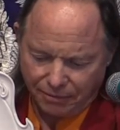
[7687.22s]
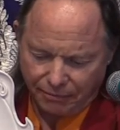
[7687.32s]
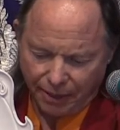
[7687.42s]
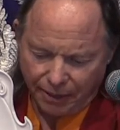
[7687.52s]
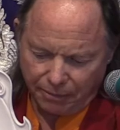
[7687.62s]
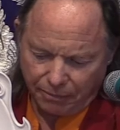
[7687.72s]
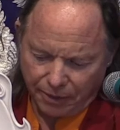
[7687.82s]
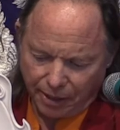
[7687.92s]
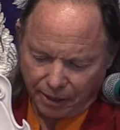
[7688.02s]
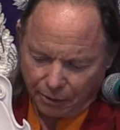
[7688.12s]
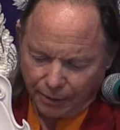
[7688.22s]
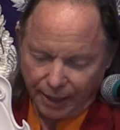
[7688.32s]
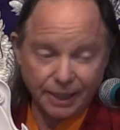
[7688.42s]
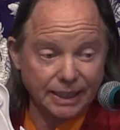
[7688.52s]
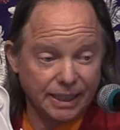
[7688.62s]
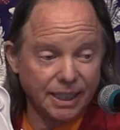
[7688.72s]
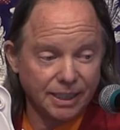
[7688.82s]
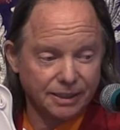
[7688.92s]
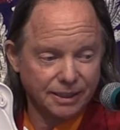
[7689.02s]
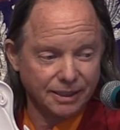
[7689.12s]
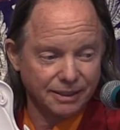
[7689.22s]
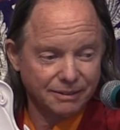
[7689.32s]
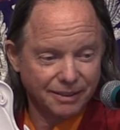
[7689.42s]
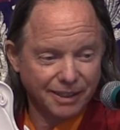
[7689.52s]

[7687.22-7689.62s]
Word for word: very, they're correctly done here.